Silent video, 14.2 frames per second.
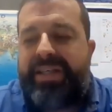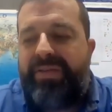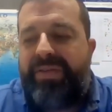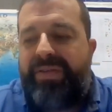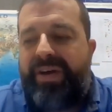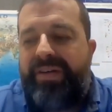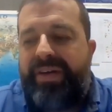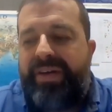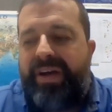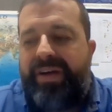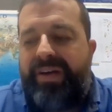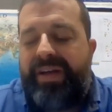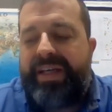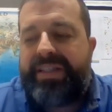So one
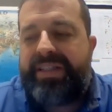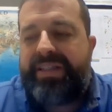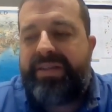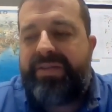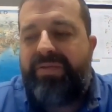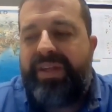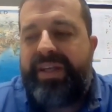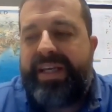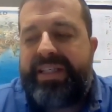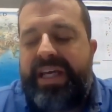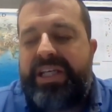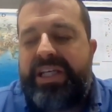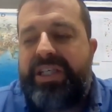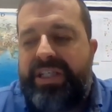of the next
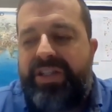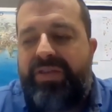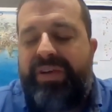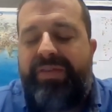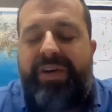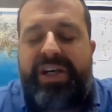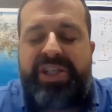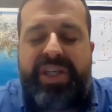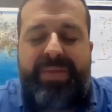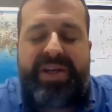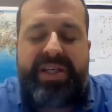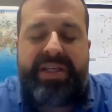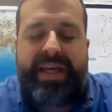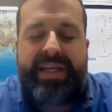stages is to refresh the
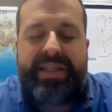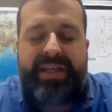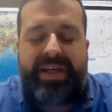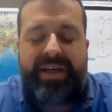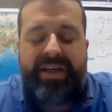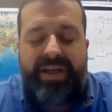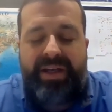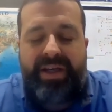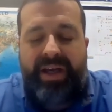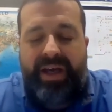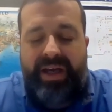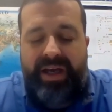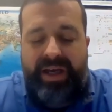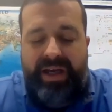metadata
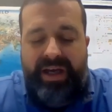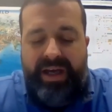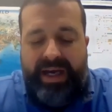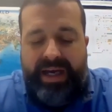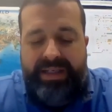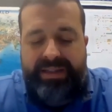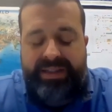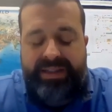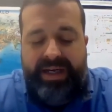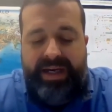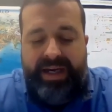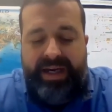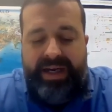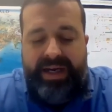and
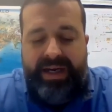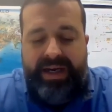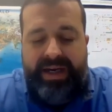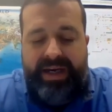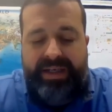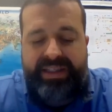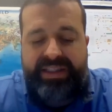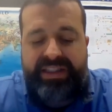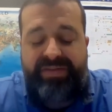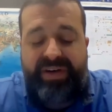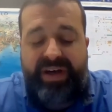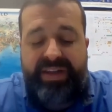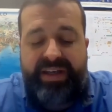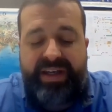
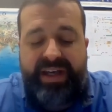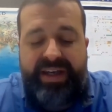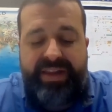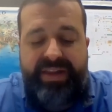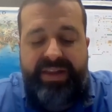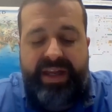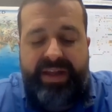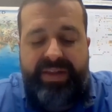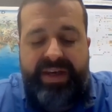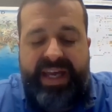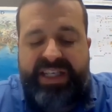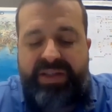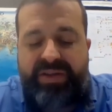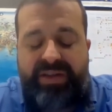identify the
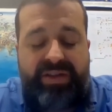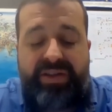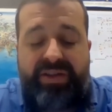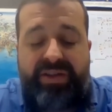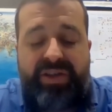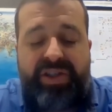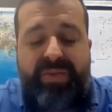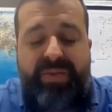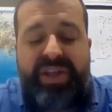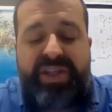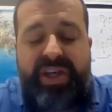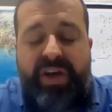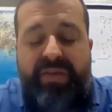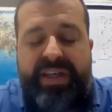next. Some of the
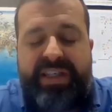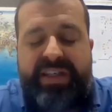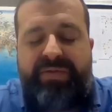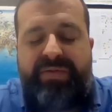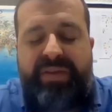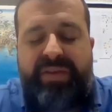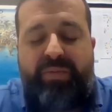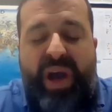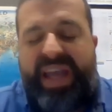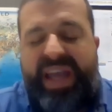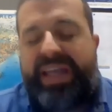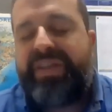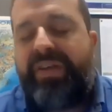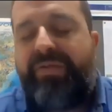surveys have
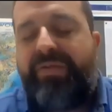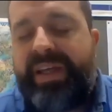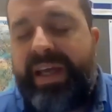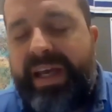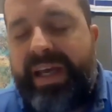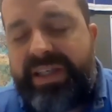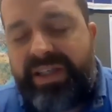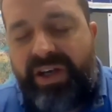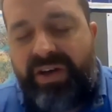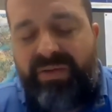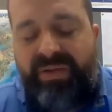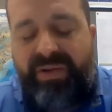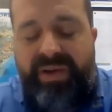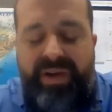waves every year,
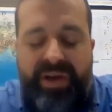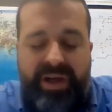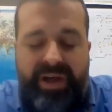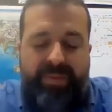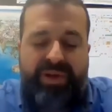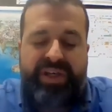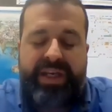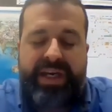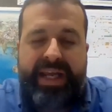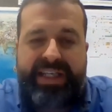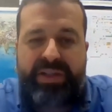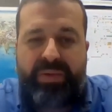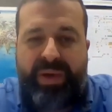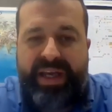so putting the
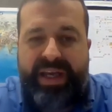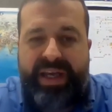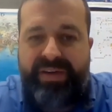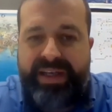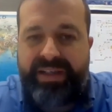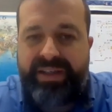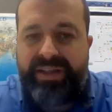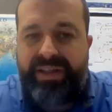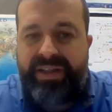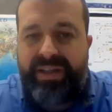next wave in,